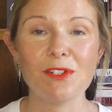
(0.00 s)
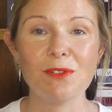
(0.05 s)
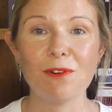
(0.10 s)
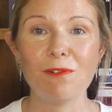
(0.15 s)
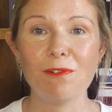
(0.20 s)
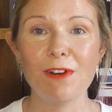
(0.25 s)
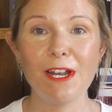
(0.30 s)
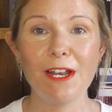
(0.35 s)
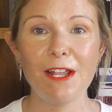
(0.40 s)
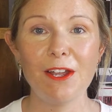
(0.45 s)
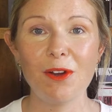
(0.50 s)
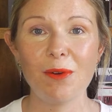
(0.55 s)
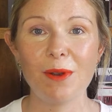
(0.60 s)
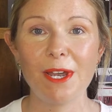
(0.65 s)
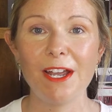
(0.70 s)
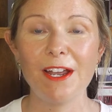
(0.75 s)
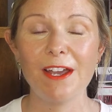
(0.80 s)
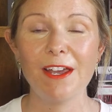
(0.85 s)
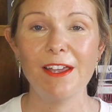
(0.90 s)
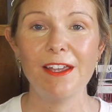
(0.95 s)
do a really
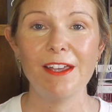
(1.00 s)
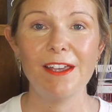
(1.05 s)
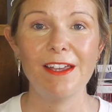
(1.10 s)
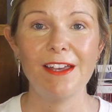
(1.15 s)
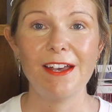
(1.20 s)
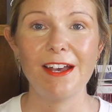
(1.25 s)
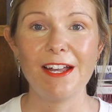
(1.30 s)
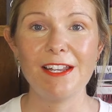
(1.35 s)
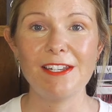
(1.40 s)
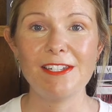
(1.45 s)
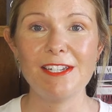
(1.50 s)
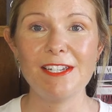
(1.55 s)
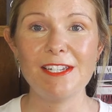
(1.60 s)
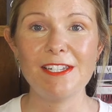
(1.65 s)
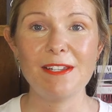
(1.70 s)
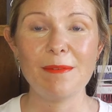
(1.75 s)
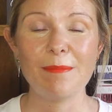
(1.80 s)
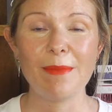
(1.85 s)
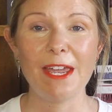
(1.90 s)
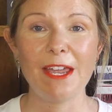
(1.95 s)
quick and
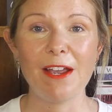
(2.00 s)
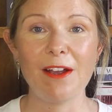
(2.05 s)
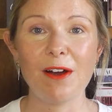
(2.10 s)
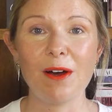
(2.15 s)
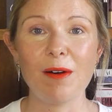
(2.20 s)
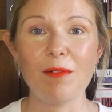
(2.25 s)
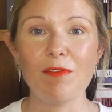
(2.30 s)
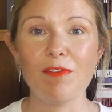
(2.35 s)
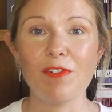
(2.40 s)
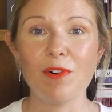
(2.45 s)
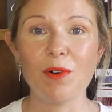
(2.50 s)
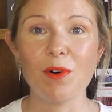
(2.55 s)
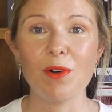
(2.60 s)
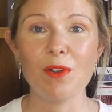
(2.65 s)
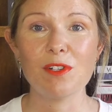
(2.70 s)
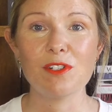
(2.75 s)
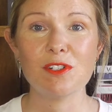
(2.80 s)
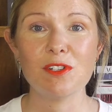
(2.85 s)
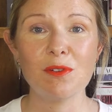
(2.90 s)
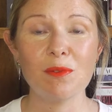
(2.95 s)
easy makeup
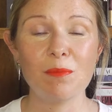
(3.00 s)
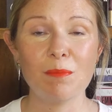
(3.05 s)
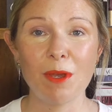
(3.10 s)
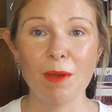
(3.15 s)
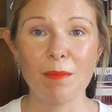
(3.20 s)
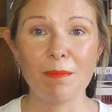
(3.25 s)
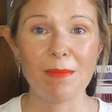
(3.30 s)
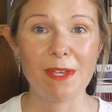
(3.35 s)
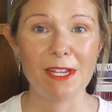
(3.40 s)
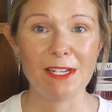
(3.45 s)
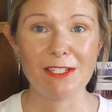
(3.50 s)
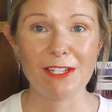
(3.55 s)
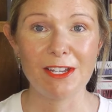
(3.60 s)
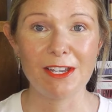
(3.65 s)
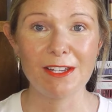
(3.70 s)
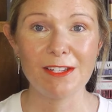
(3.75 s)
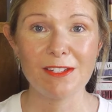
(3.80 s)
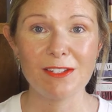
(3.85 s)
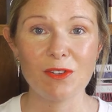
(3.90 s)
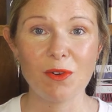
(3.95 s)
for Zoom
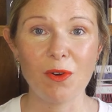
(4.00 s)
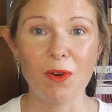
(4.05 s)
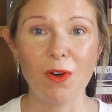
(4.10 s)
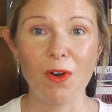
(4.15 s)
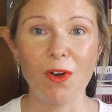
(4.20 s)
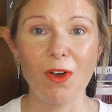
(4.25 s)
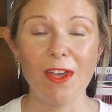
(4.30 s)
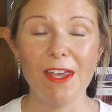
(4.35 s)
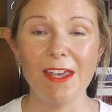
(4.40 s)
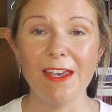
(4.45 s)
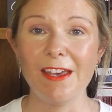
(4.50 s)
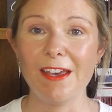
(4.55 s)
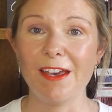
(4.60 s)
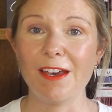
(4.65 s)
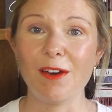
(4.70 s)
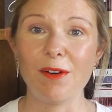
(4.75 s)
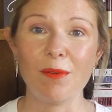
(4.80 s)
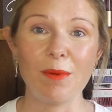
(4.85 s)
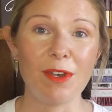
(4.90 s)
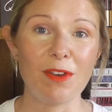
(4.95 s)
meetings or
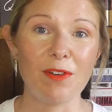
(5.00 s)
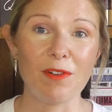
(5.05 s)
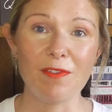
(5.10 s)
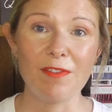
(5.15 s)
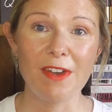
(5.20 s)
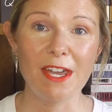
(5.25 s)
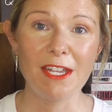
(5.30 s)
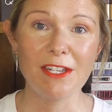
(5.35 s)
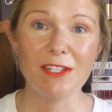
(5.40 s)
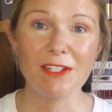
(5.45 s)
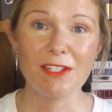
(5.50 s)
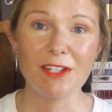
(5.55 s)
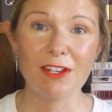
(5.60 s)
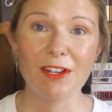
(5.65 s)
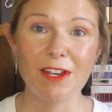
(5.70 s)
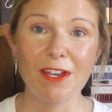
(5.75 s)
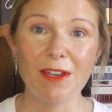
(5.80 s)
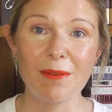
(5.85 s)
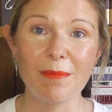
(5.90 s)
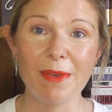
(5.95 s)
when you're
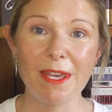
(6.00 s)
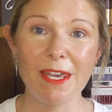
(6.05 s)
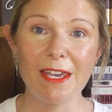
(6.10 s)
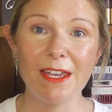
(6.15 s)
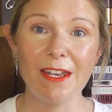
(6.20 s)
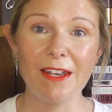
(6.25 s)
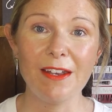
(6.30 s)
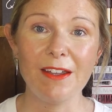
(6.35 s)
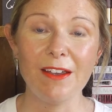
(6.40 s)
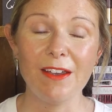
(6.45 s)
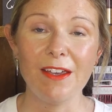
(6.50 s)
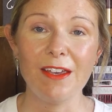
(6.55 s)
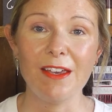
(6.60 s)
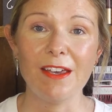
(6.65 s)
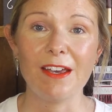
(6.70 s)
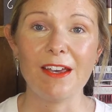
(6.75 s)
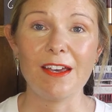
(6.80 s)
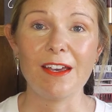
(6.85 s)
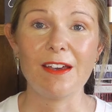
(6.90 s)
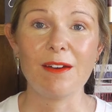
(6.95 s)
FaceTiming.
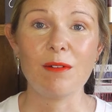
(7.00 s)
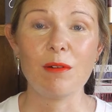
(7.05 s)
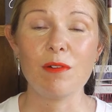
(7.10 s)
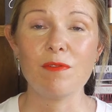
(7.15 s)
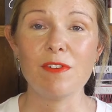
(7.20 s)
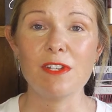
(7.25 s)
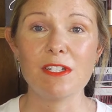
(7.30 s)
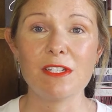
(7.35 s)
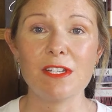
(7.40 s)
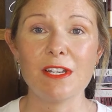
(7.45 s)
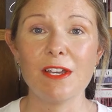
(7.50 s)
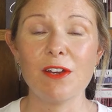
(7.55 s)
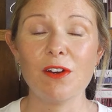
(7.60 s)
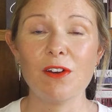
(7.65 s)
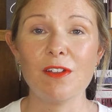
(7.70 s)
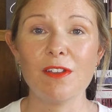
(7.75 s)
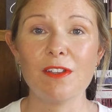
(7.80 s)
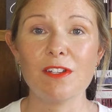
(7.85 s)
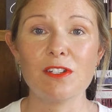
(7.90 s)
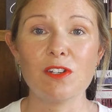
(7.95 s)
Obviously
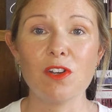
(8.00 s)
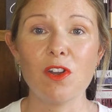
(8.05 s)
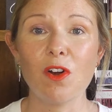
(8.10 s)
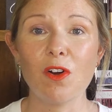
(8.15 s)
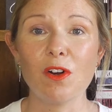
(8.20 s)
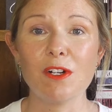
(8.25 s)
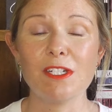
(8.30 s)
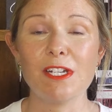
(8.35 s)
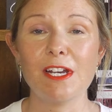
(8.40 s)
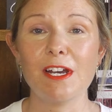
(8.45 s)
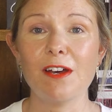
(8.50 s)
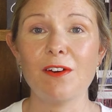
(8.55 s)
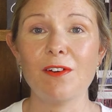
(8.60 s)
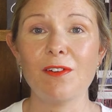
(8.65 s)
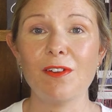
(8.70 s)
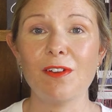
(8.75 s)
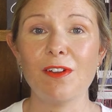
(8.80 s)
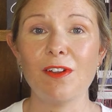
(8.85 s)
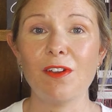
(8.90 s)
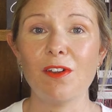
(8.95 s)
at this
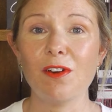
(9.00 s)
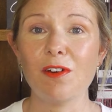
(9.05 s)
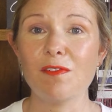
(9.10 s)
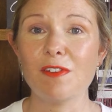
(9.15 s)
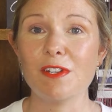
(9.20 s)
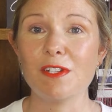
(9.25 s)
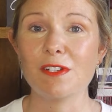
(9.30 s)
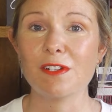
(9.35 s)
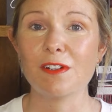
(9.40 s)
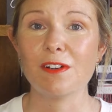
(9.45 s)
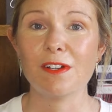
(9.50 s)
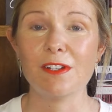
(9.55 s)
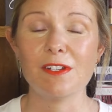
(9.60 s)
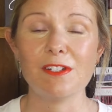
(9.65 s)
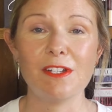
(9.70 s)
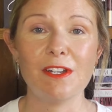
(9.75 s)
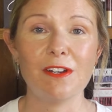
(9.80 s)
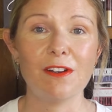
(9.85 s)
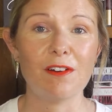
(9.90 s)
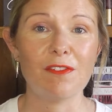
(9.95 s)
lockdown, a lot of us aren't
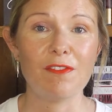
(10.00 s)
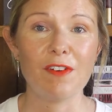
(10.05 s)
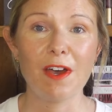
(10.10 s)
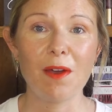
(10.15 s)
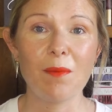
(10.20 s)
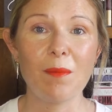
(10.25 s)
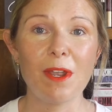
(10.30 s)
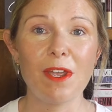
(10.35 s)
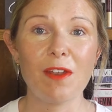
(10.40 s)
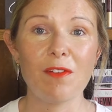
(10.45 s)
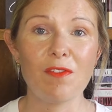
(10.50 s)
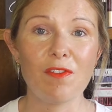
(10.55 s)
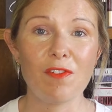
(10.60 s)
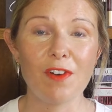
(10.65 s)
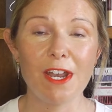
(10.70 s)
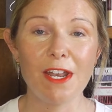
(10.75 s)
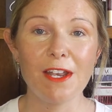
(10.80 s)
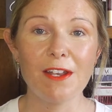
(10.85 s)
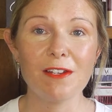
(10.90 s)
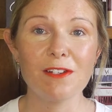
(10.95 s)
seeing our family and
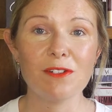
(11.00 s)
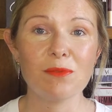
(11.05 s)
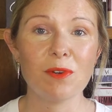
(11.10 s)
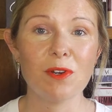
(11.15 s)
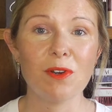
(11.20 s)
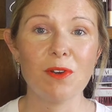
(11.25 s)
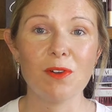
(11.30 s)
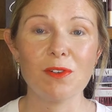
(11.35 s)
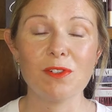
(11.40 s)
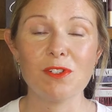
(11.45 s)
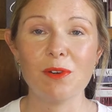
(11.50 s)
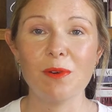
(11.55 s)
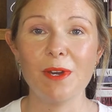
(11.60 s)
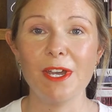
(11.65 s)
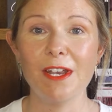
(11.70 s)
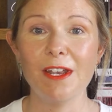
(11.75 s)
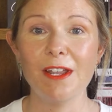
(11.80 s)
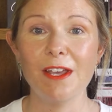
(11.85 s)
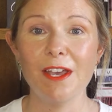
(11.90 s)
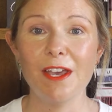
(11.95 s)
friends. We're not
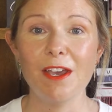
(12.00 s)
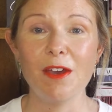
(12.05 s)
doing